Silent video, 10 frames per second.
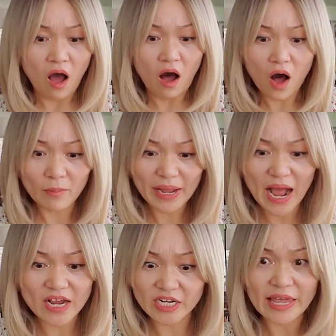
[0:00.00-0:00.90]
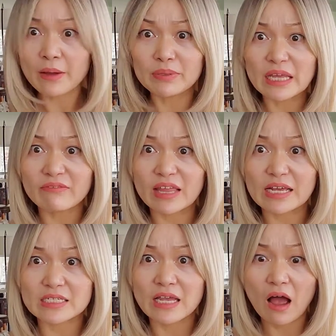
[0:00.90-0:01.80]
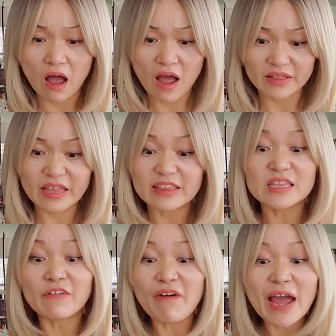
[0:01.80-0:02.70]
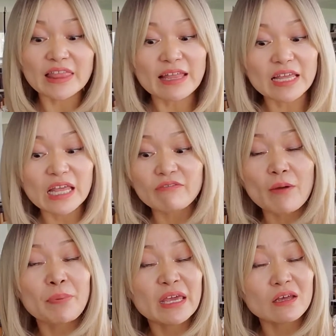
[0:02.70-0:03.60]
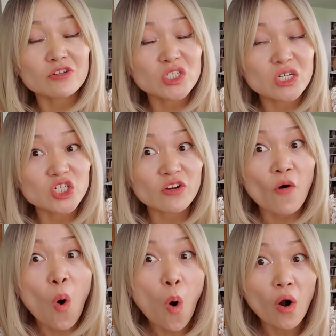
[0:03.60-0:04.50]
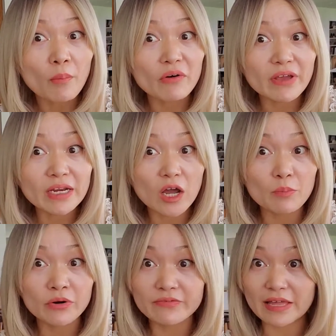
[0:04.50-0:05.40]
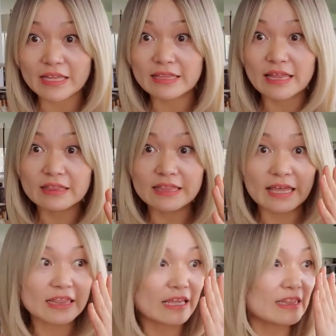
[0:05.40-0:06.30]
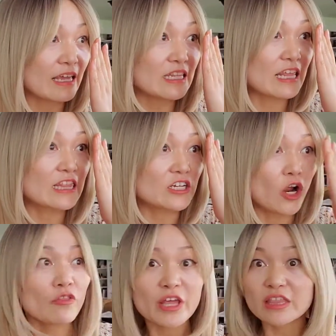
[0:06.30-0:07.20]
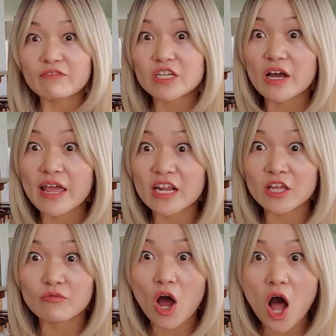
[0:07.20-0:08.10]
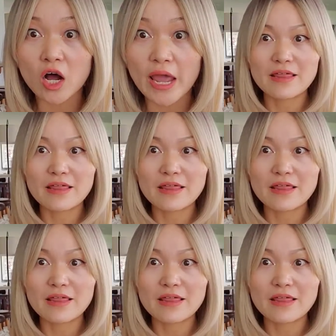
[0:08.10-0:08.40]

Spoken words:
Oh my gosh, I can't believe this. The fact that they even appeal such a horrible video proves that they don't think they've done anything wrong.